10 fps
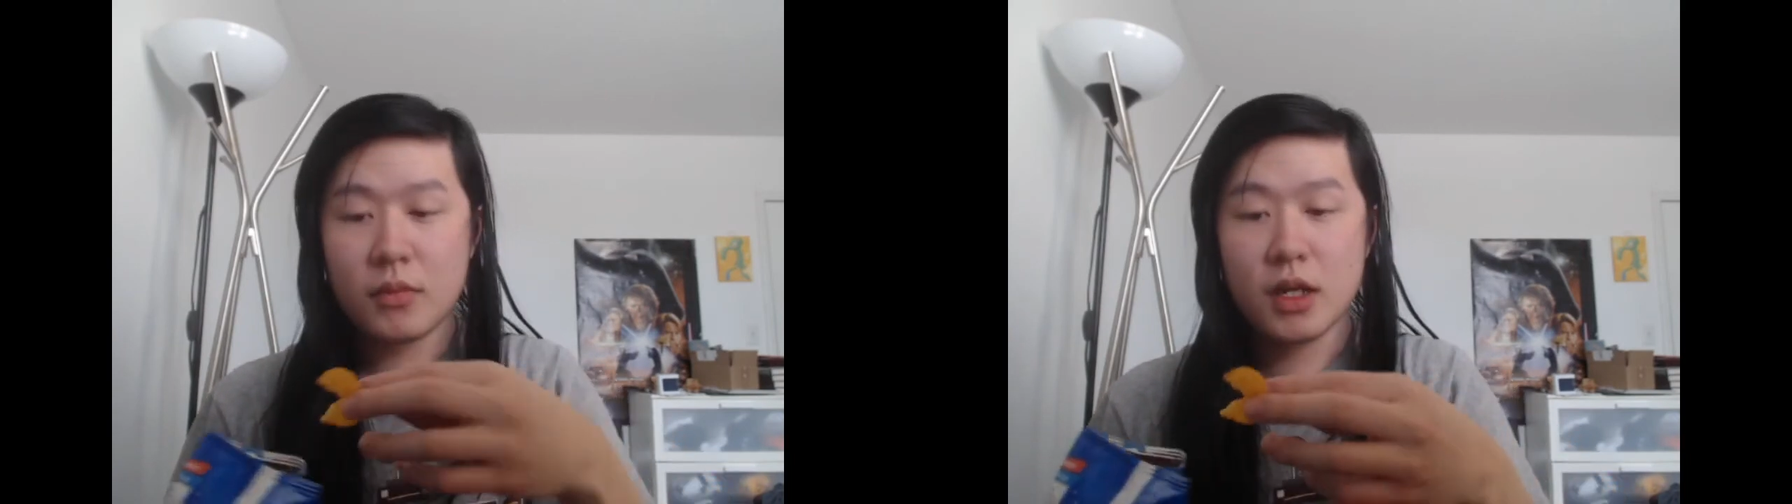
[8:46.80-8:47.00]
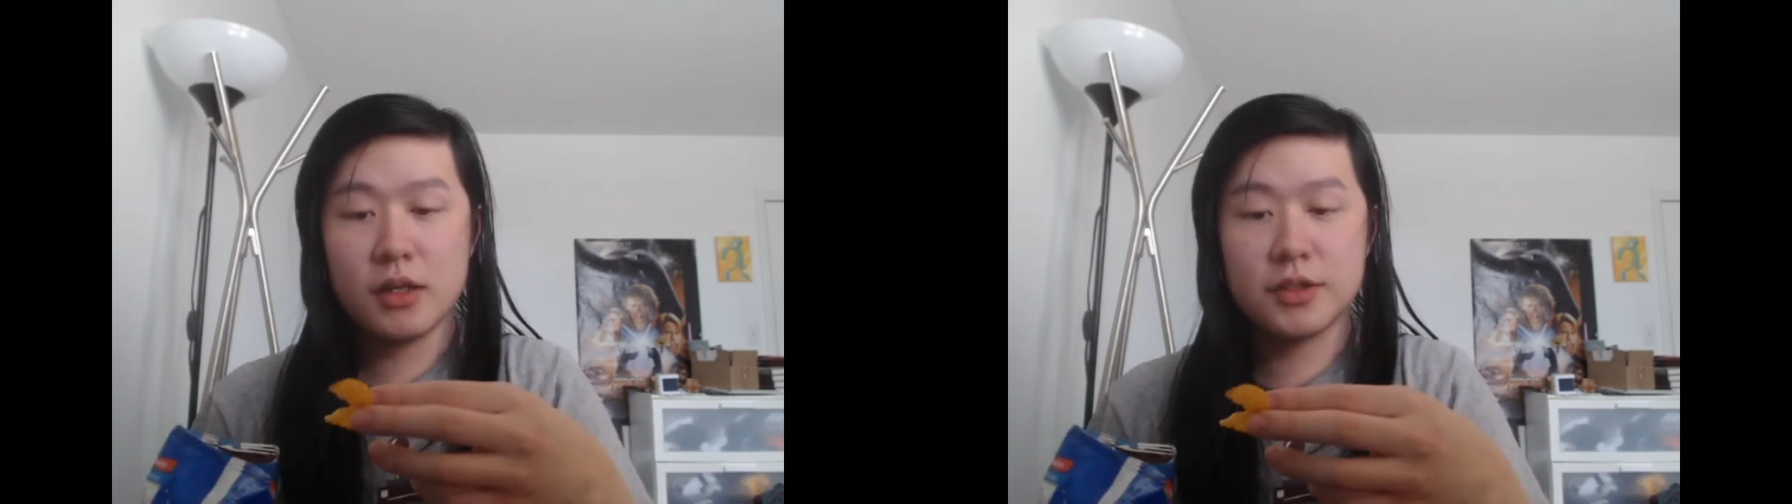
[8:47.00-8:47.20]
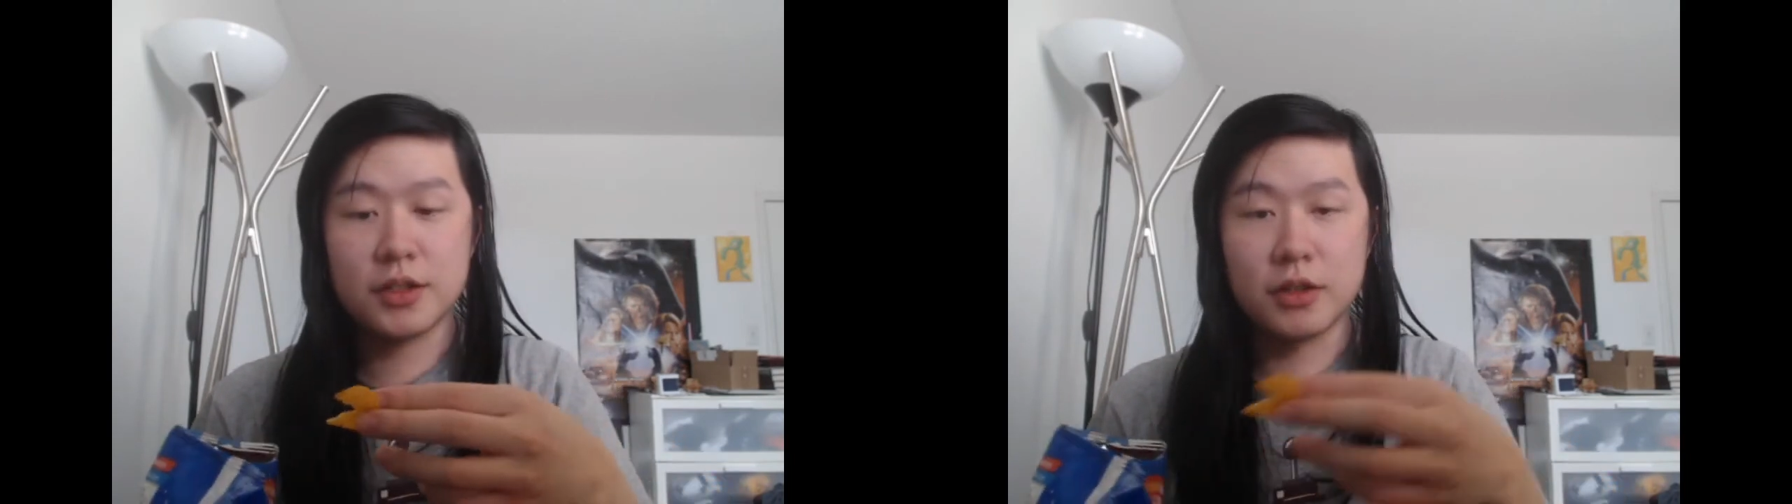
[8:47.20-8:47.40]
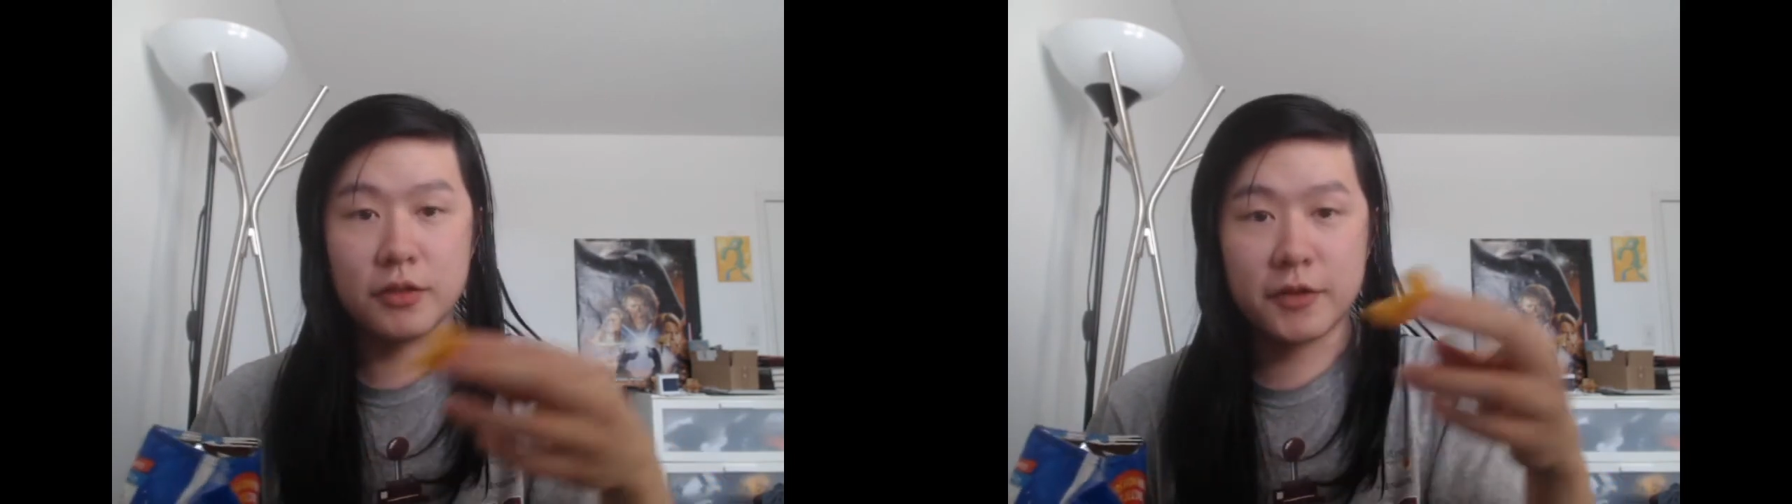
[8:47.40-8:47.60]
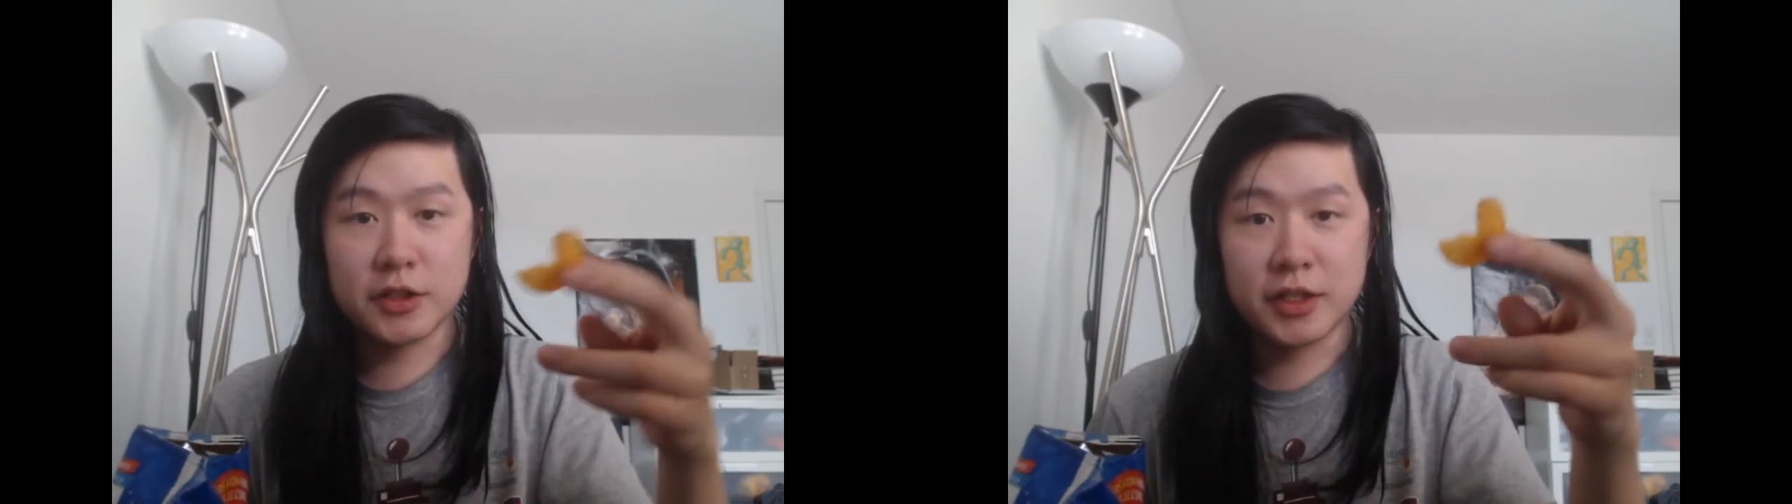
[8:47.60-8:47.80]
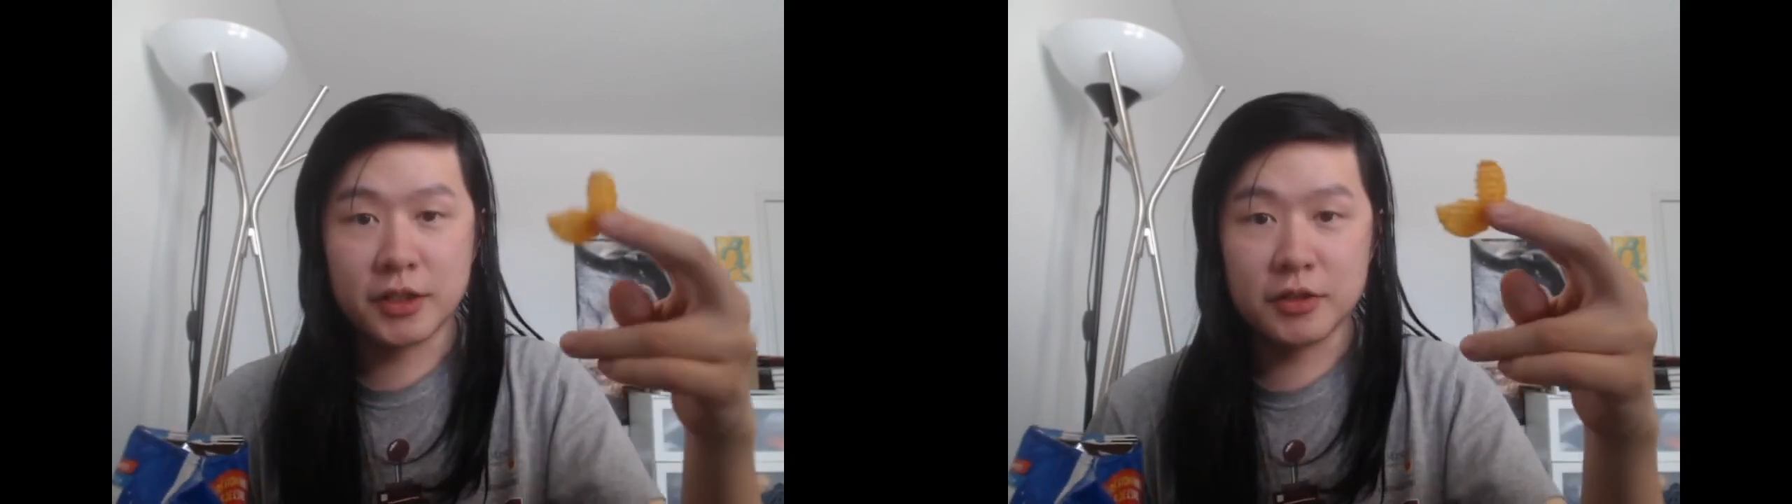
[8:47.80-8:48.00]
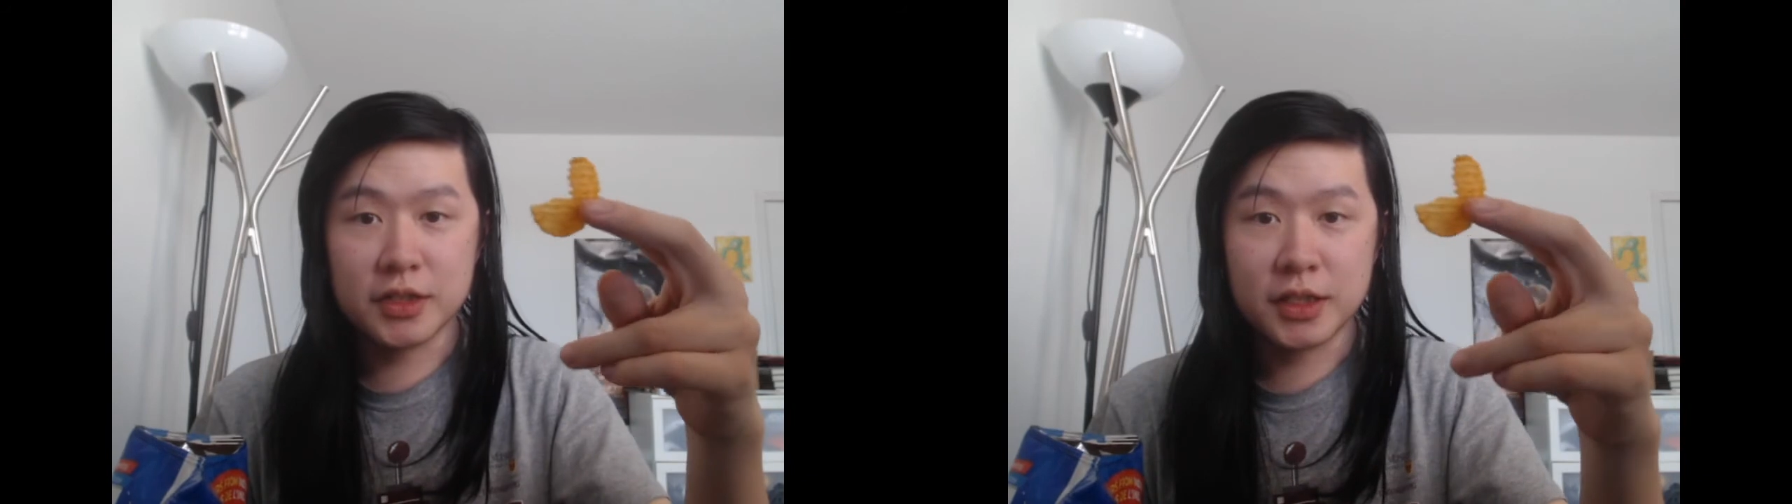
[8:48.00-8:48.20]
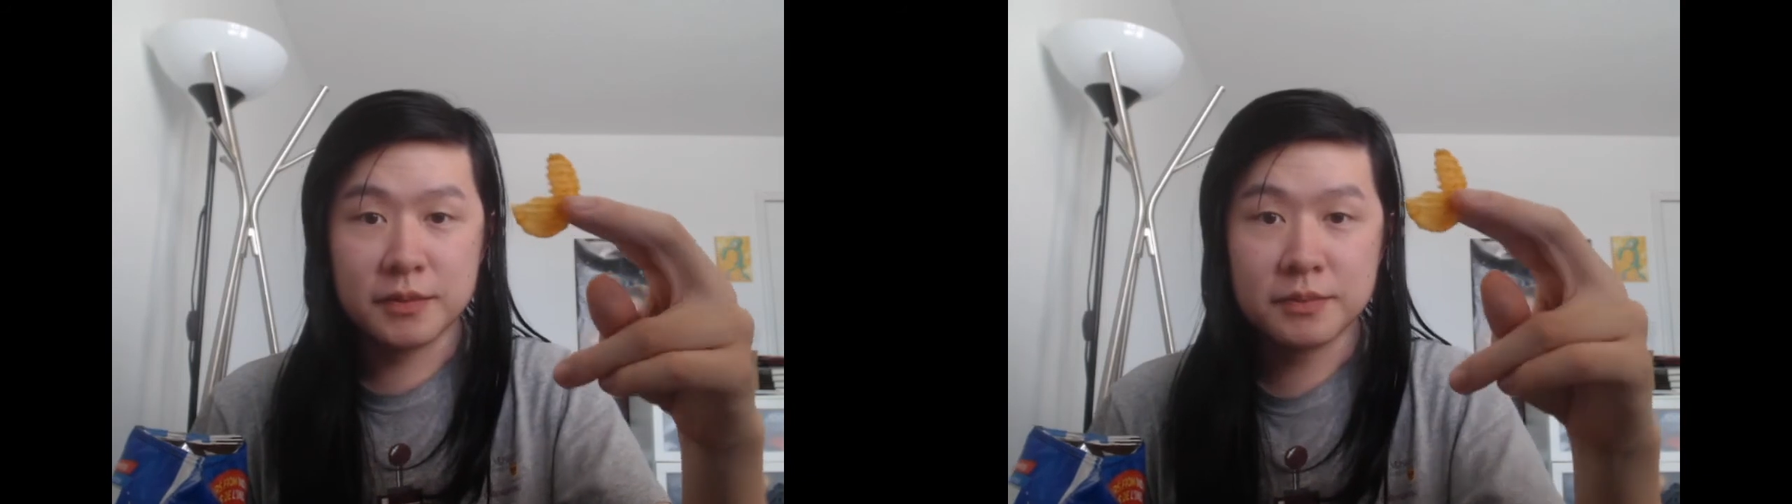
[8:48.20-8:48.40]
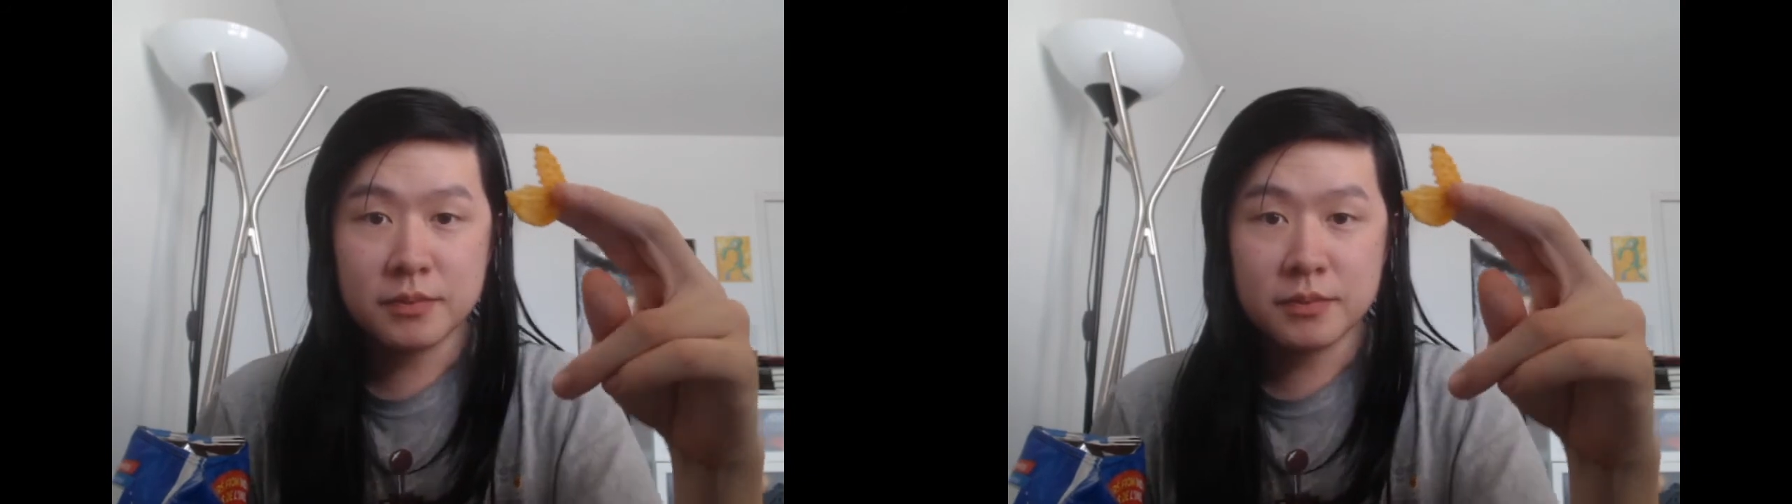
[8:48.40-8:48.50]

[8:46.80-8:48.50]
So, first thing you'll see,